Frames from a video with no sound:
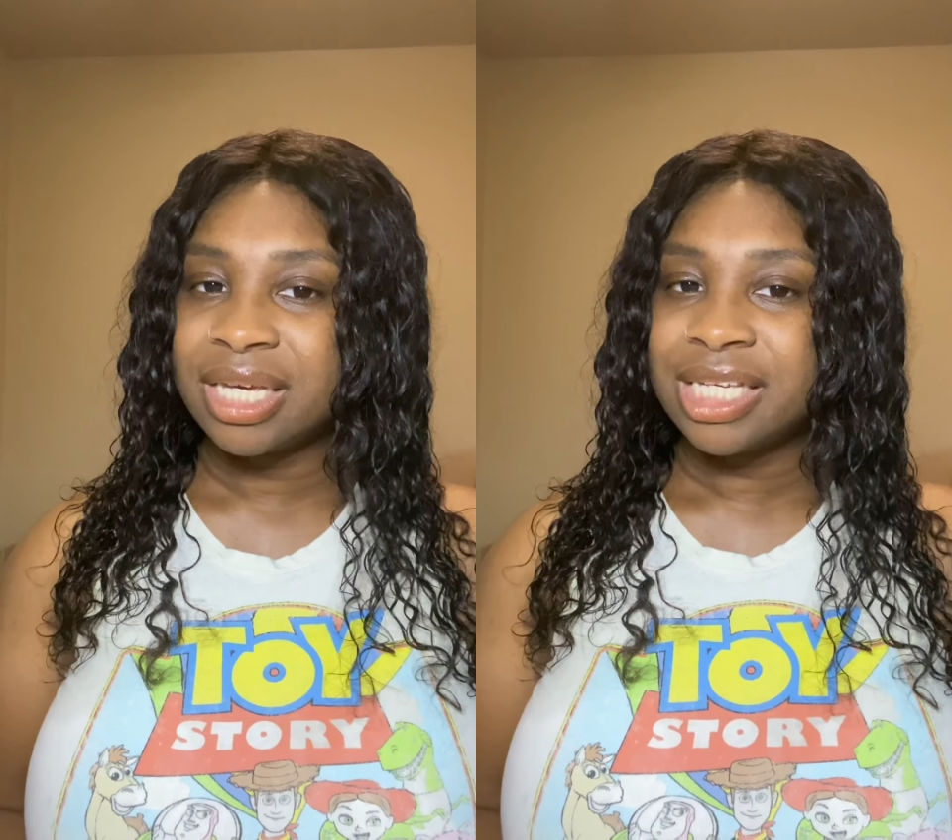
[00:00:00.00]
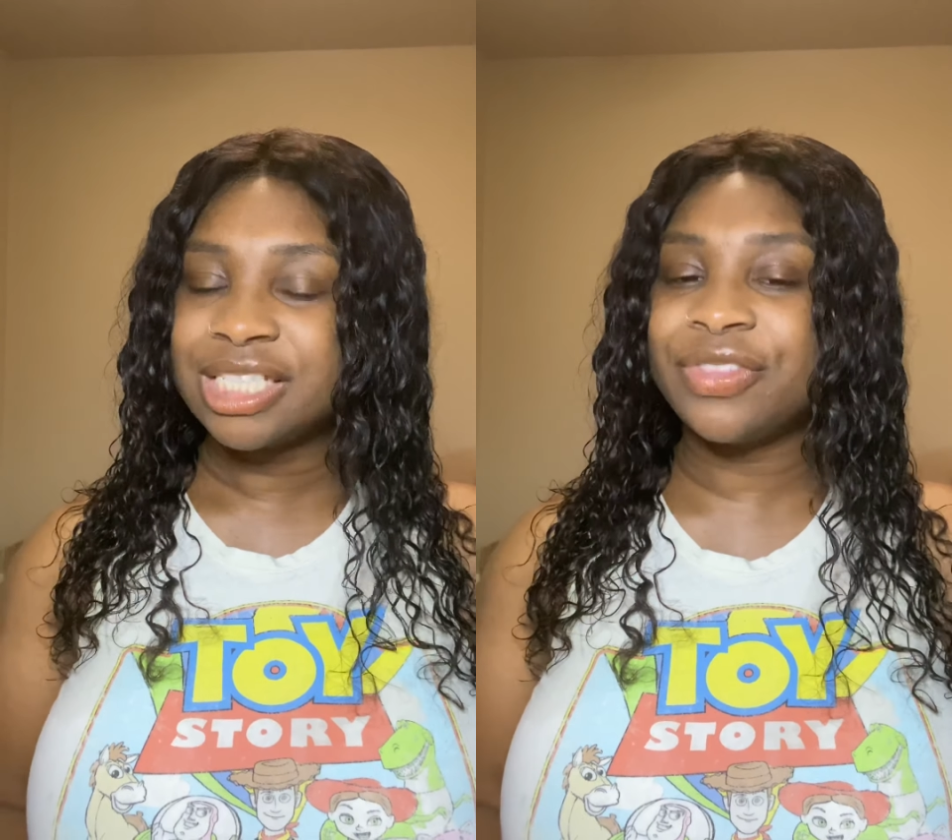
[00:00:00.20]

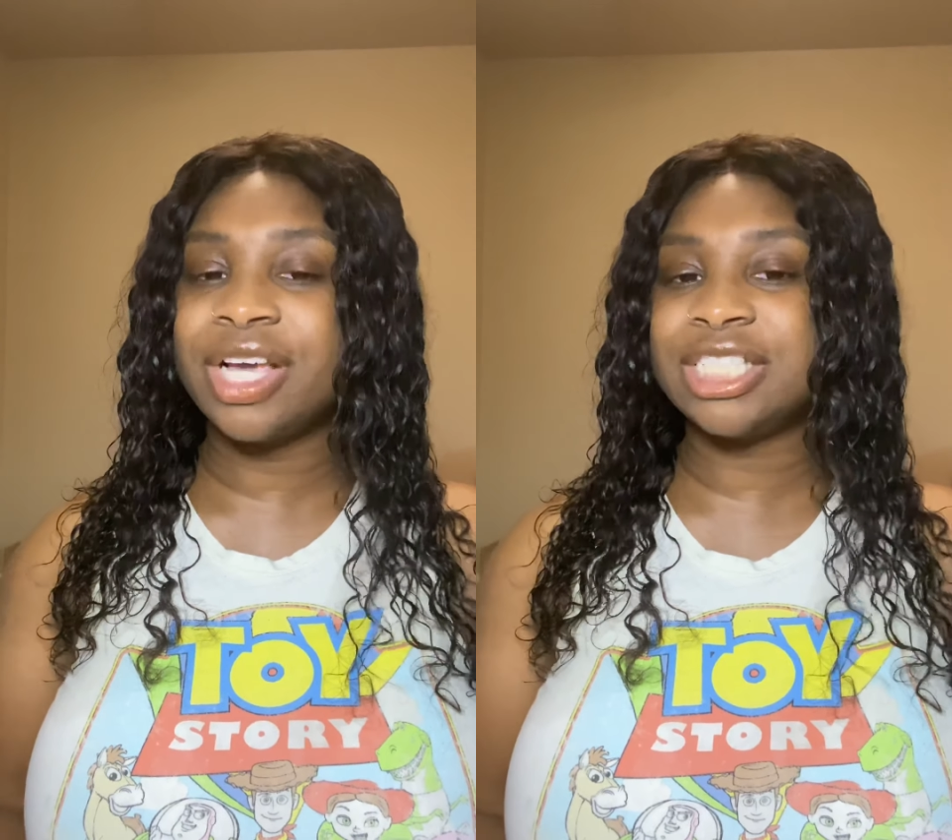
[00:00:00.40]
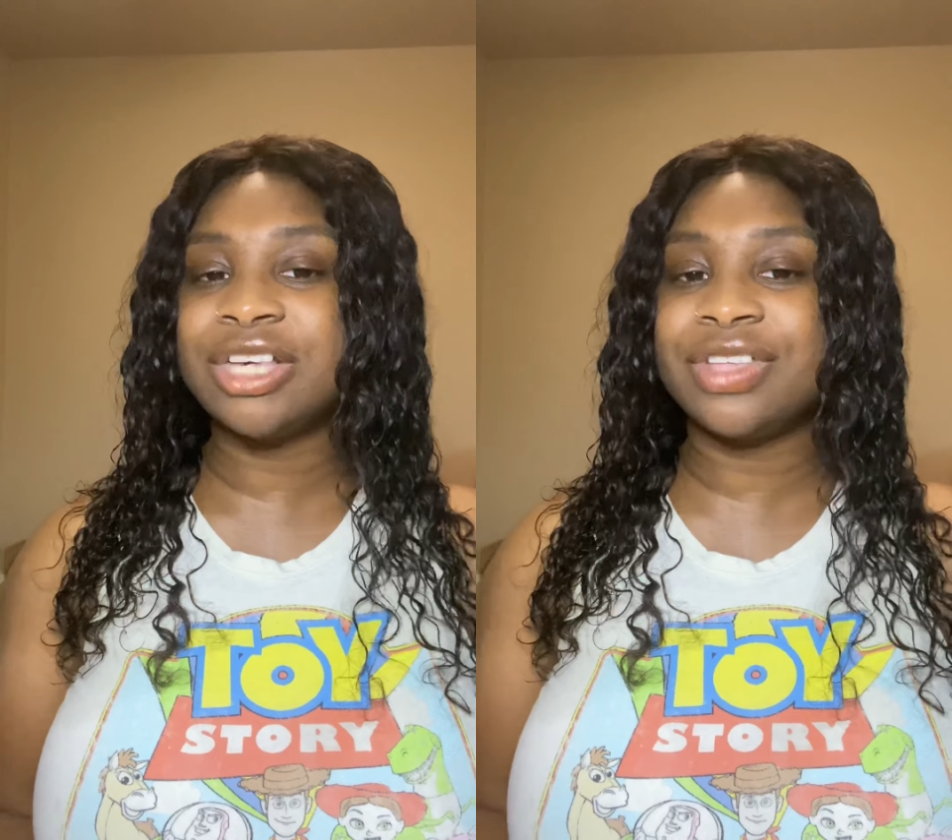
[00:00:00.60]
So
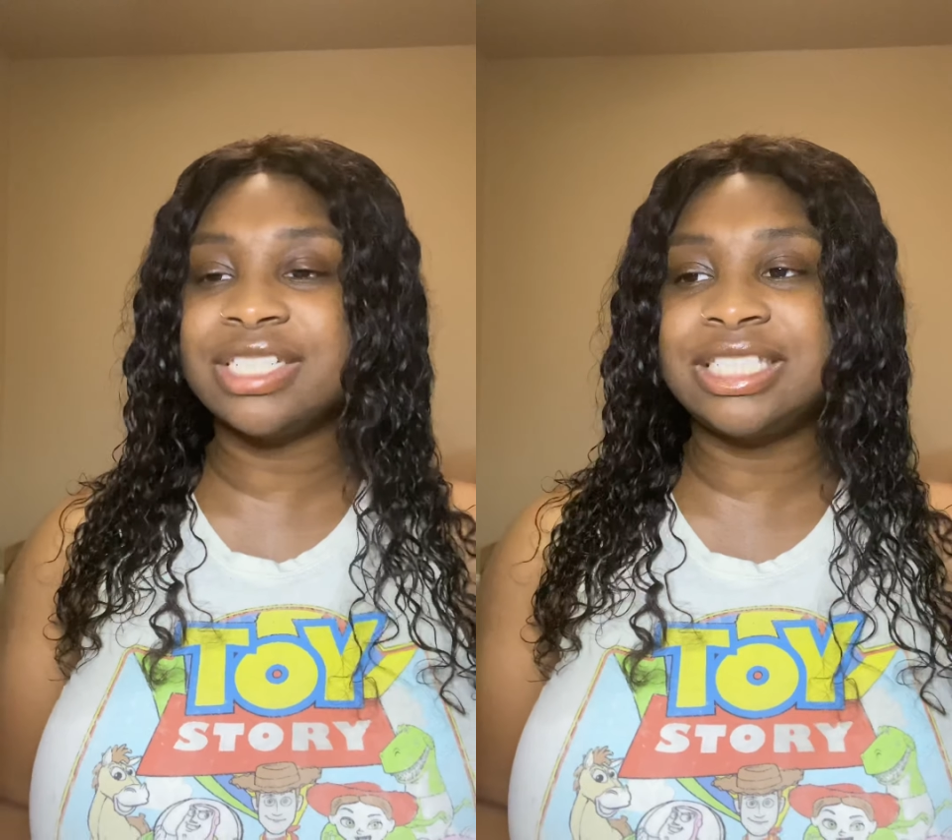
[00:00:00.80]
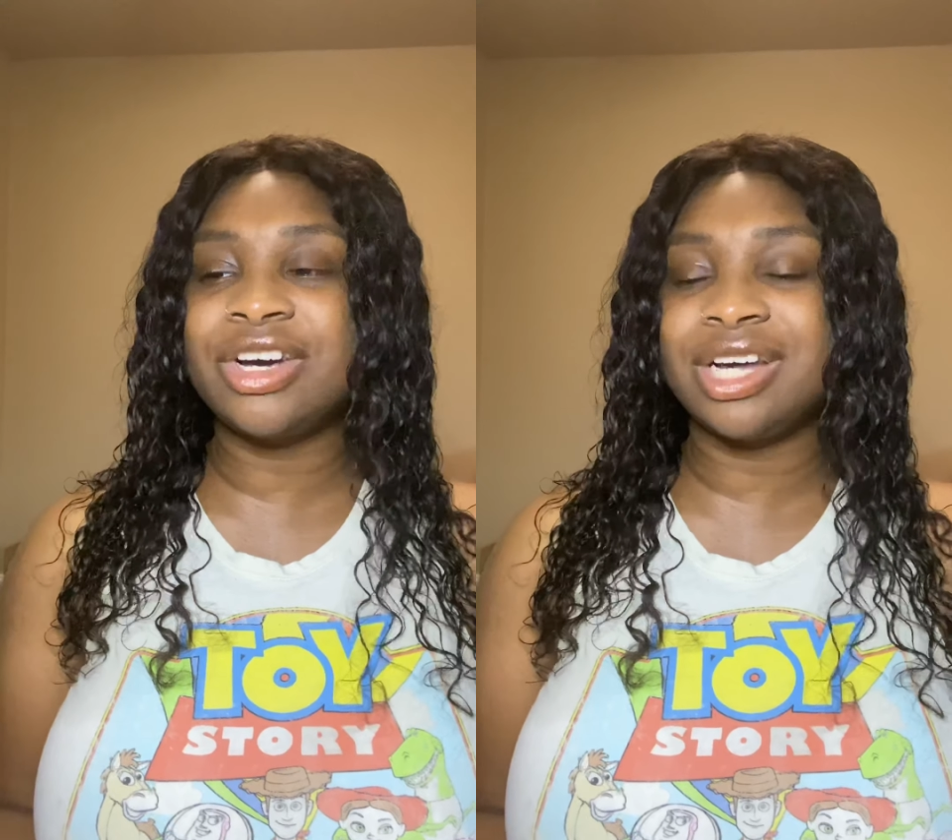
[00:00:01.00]
they're
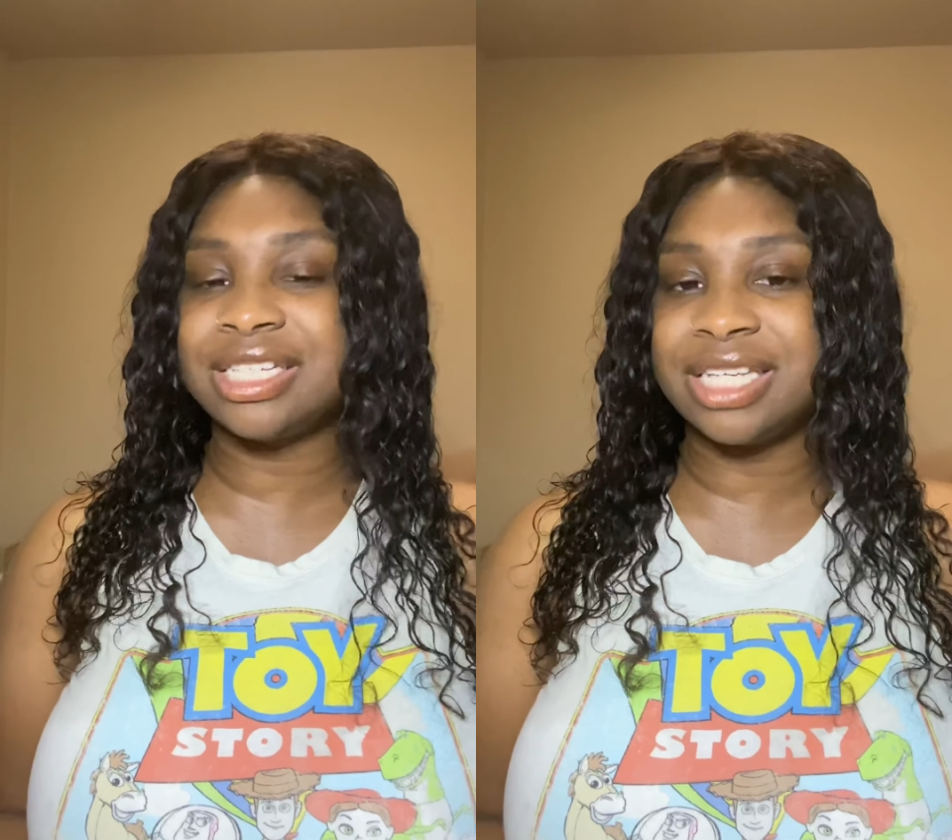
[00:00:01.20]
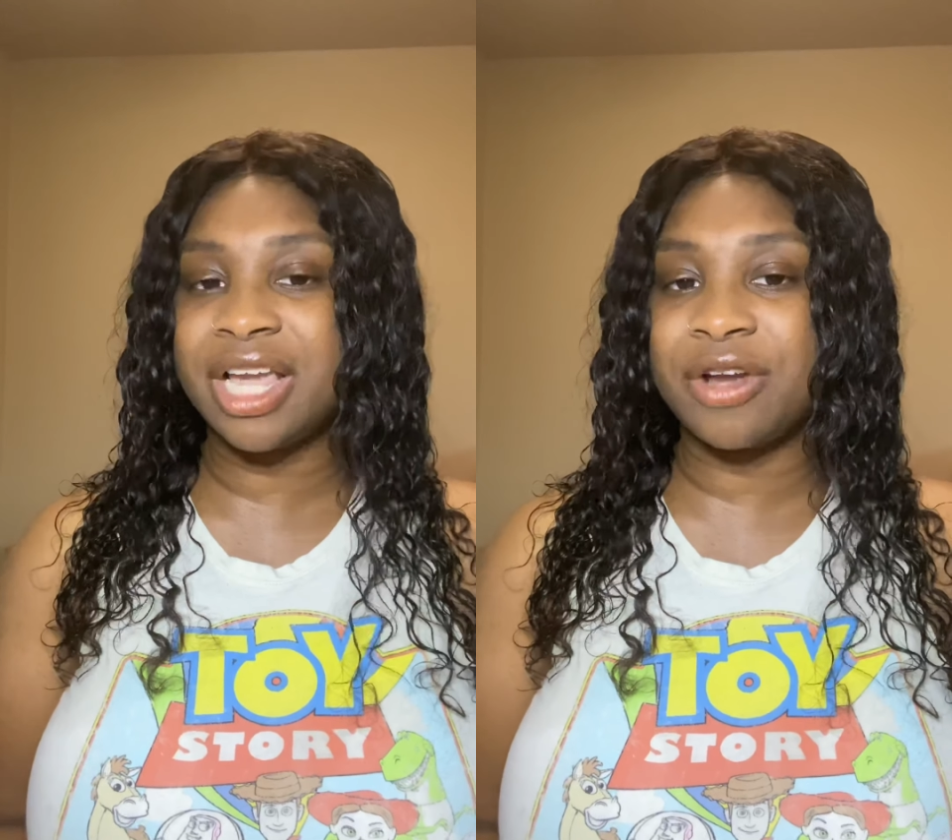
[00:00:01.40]
still going
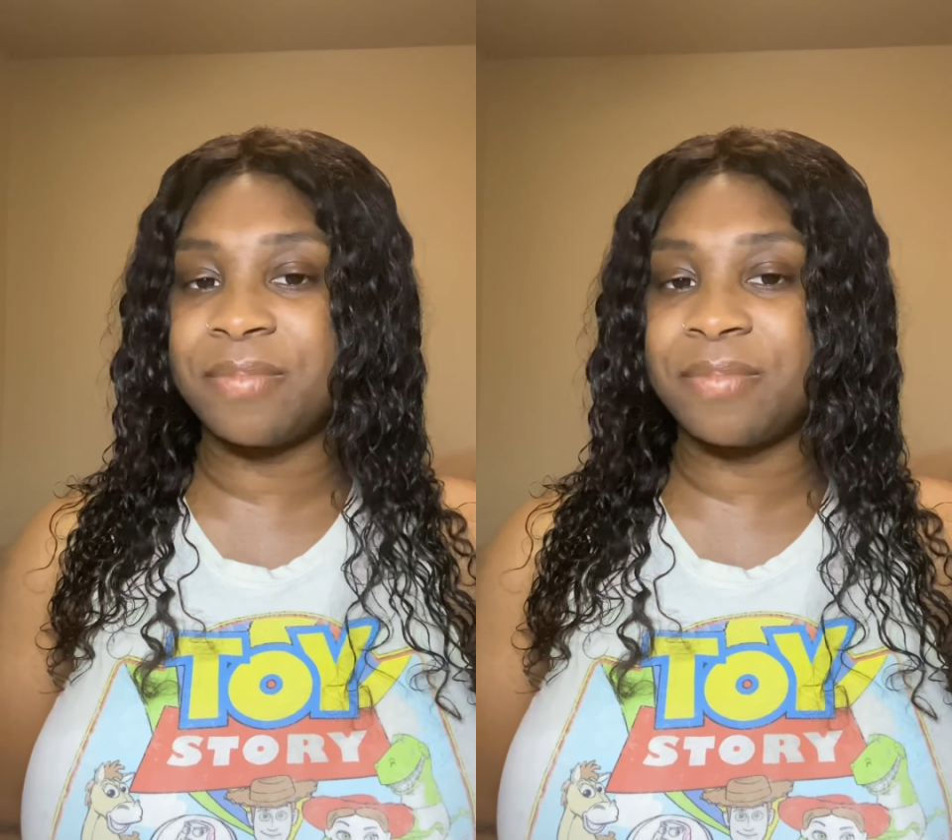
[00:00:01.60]
to take your